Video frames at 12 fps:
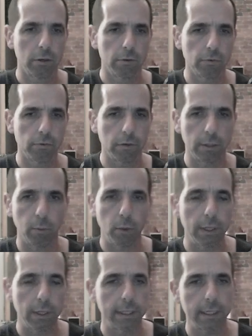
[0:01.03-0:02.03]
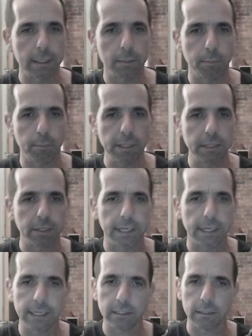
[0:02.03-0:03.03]
Right, widening the
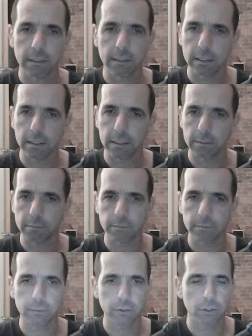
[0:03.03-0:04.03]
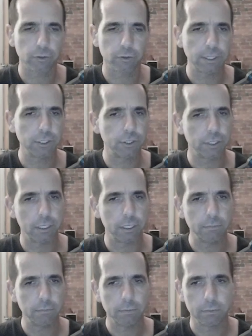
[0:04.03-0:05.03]
beachhead. Strange
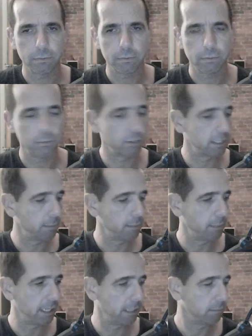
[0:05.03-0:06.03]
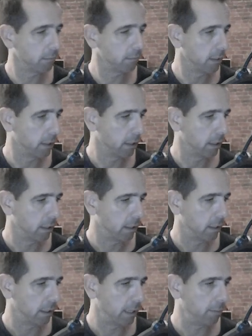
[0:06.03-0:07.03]
term. What does it mean?
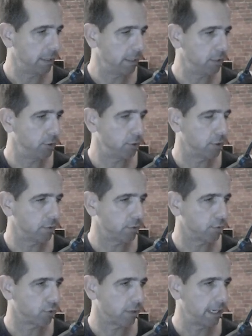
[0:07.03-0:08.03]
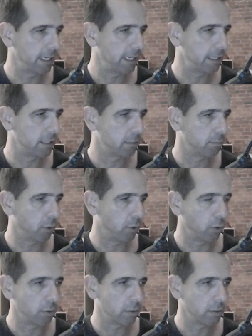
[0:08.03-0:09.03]
It means you sort of trade
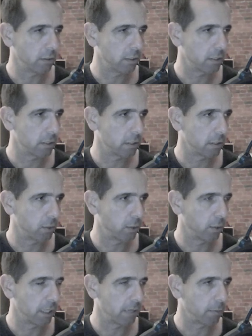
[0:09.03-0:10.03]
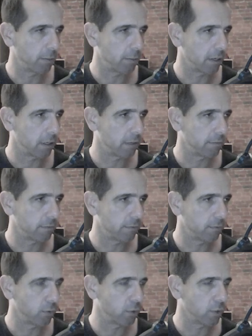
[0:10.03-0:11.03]
pawns to clear a path
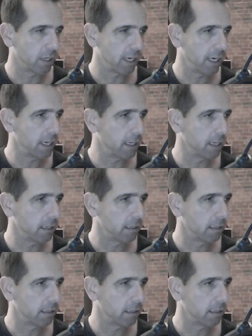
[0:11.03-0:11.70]
for the king.